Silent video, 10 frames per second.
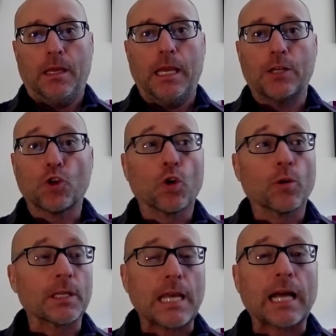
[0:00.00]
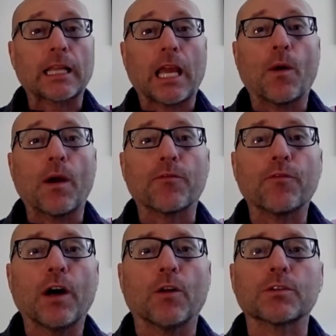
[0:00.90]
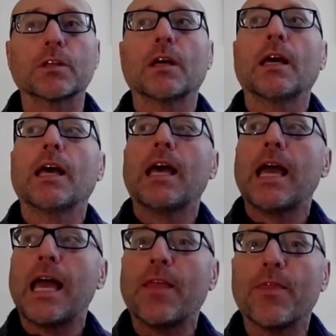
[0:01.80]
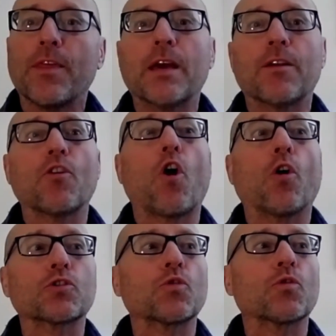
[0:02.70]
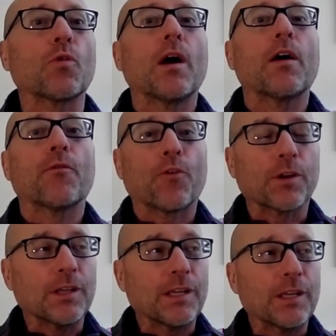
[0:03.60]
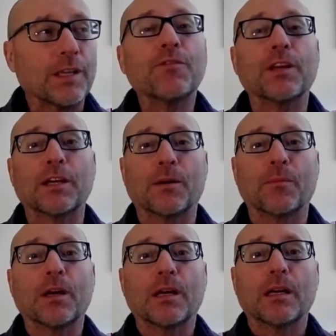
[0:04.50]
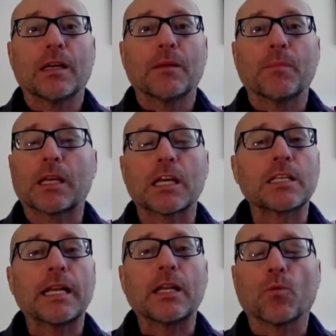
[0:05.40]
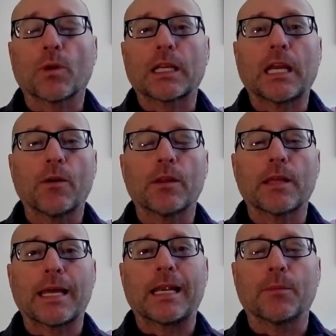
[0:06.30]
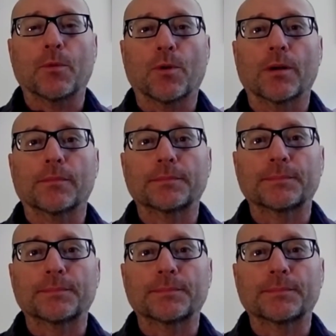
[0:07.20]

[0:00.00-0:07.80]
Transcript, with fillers: and told him exactly how I felt. And then also forgave him because I didn't want to carry that anymore.